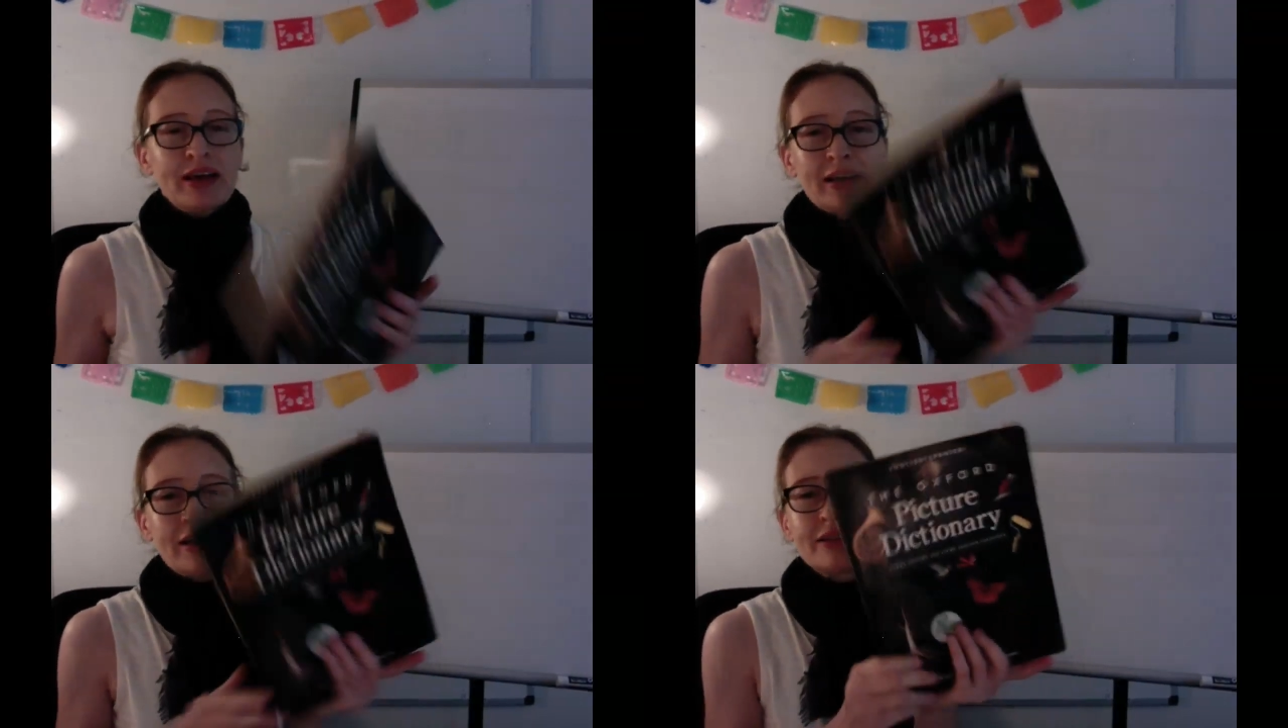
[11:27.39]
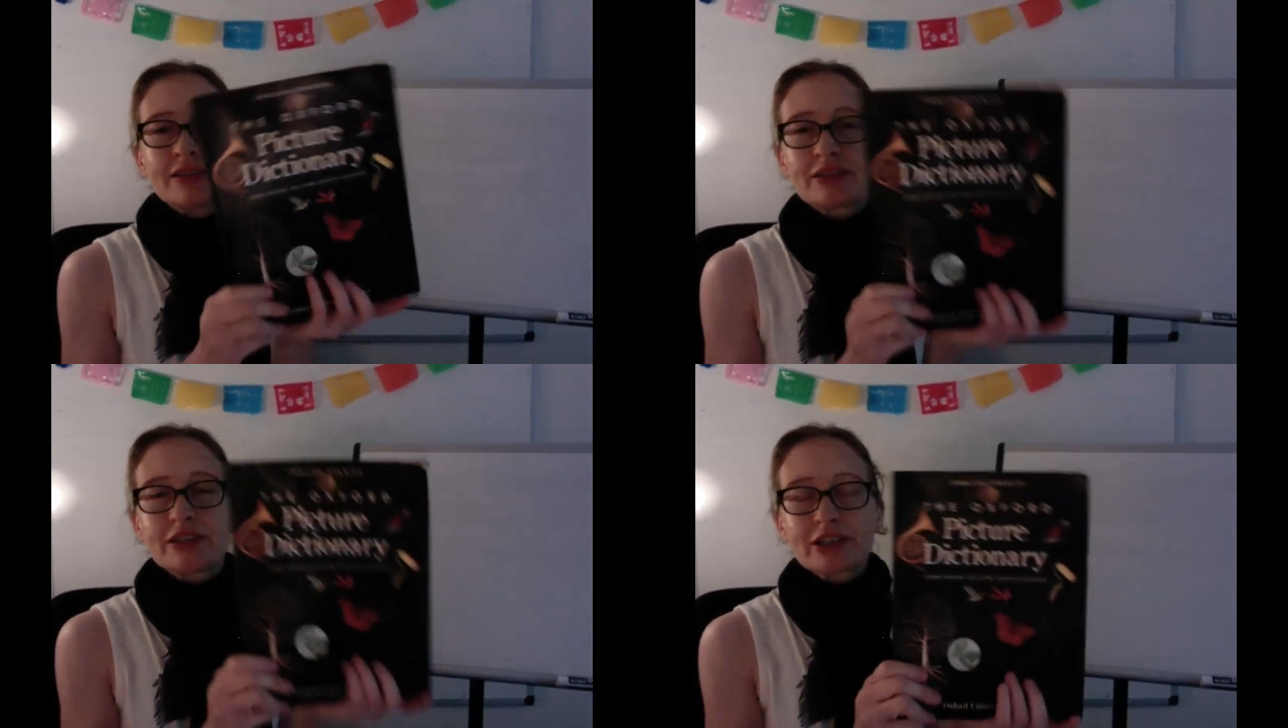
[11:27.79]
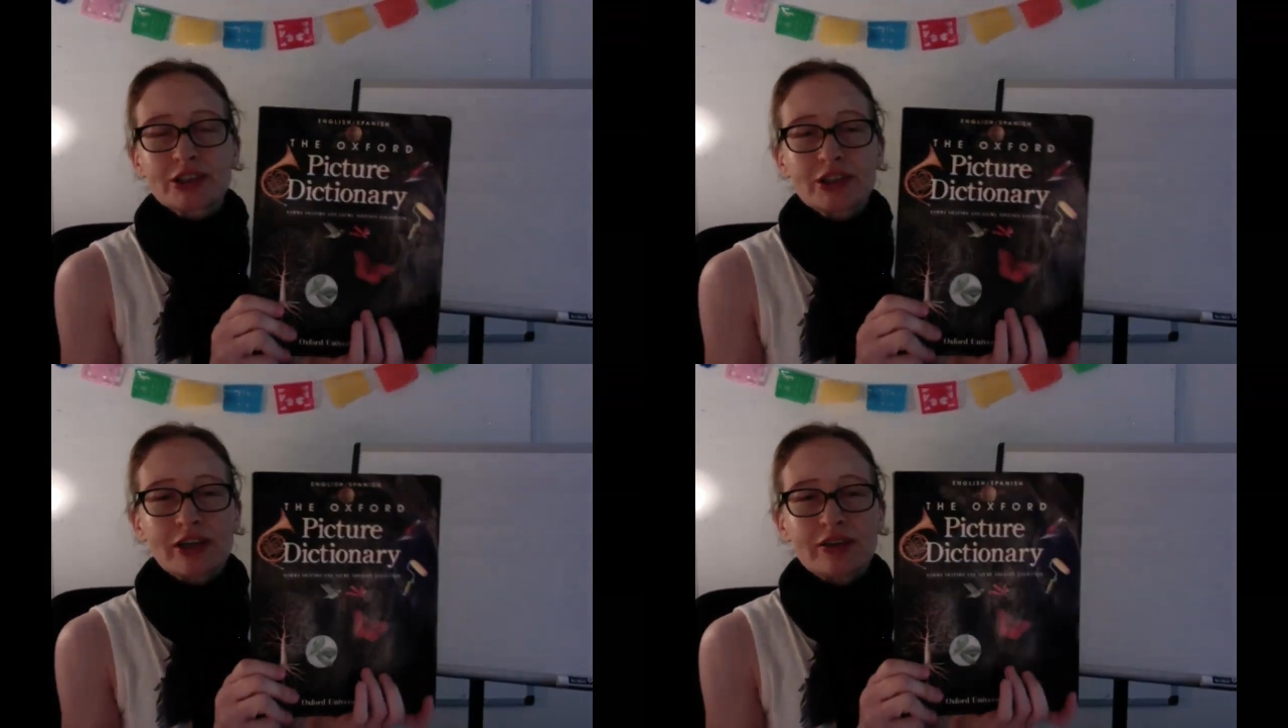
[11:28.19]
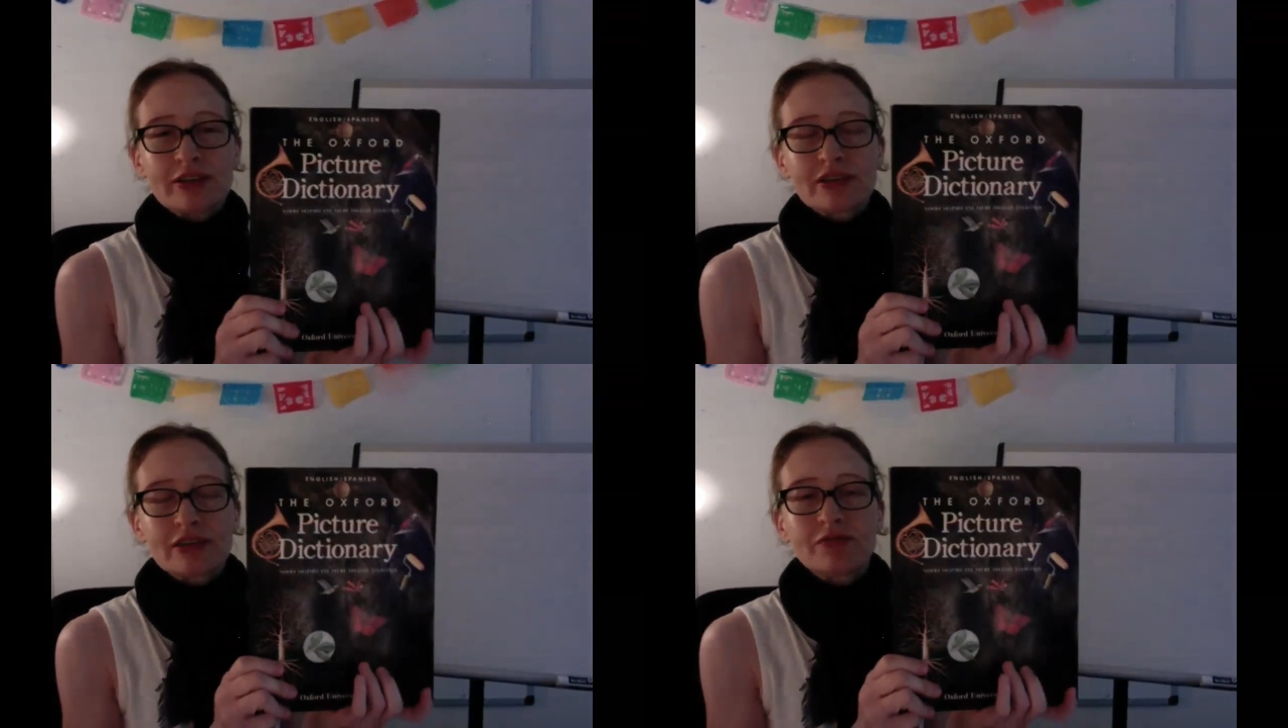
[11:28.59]
and this dictionary
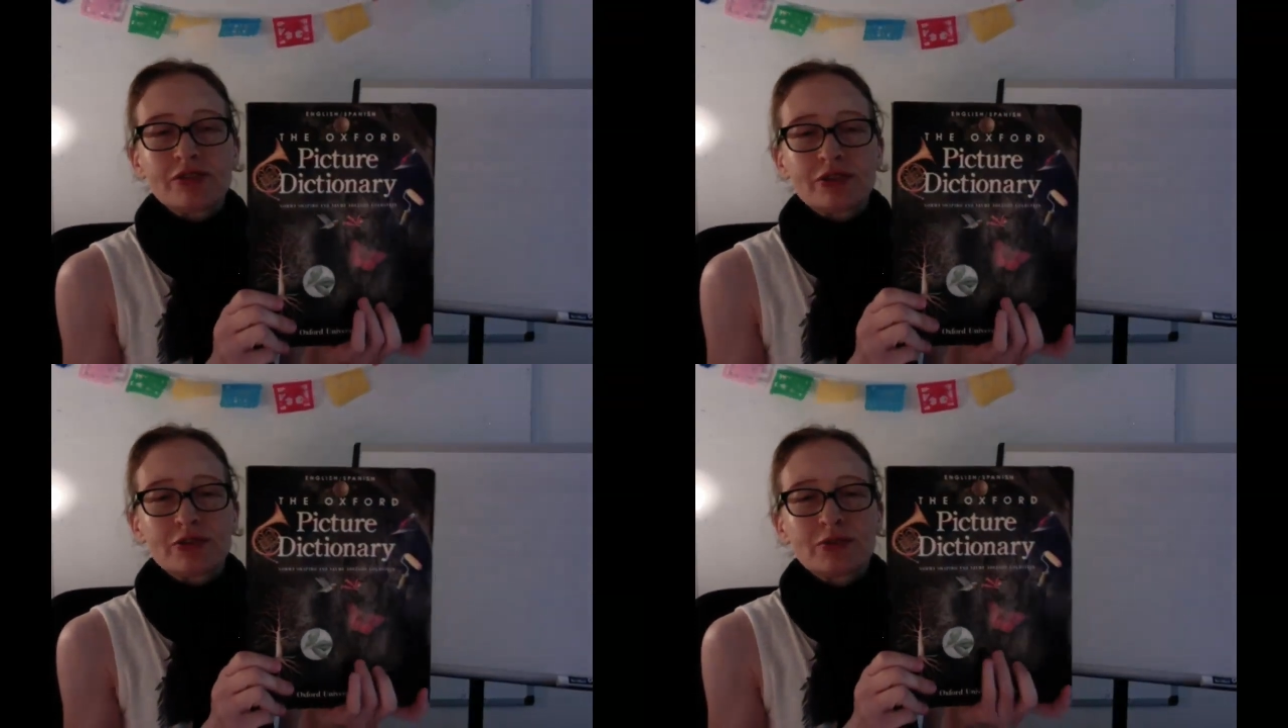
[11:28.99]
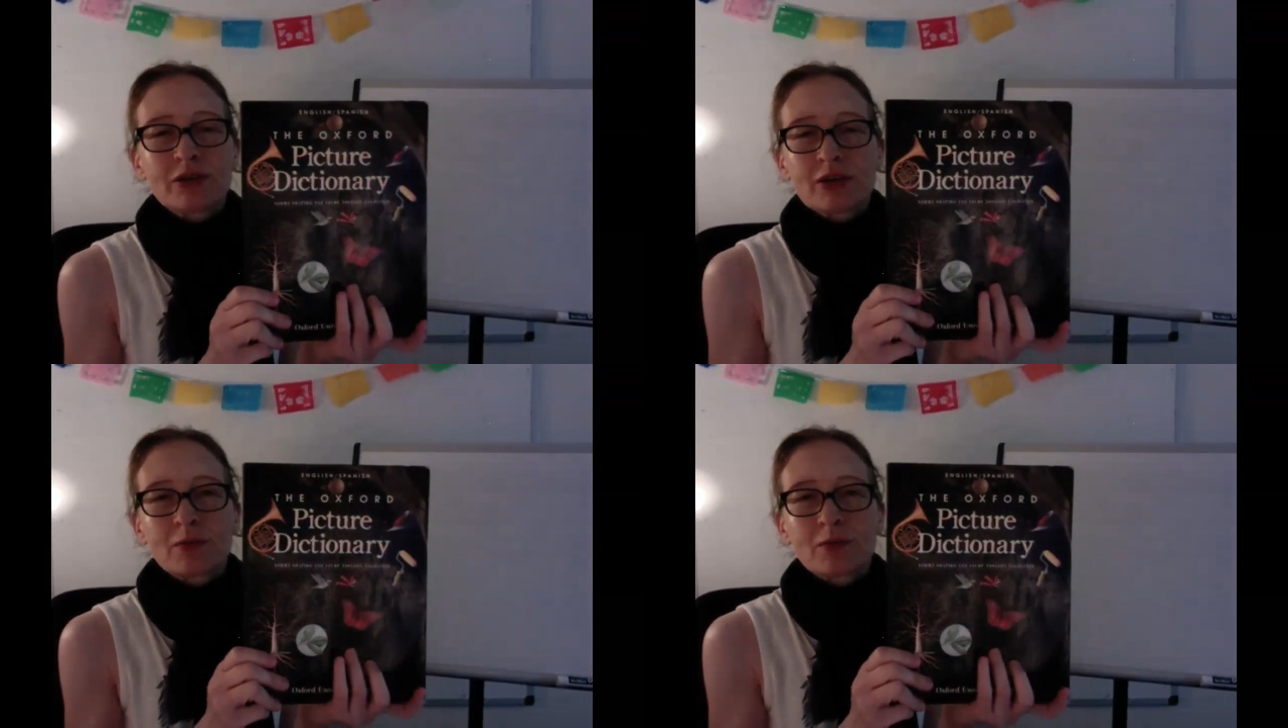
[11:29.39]
is giving you